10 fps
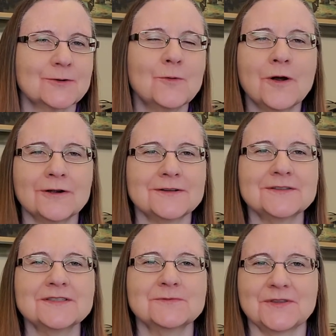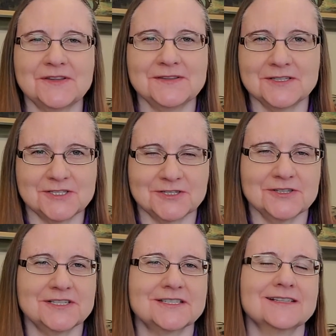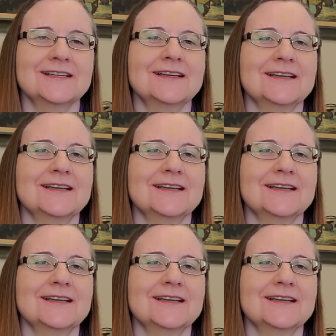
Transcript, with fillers: quarrels within the church,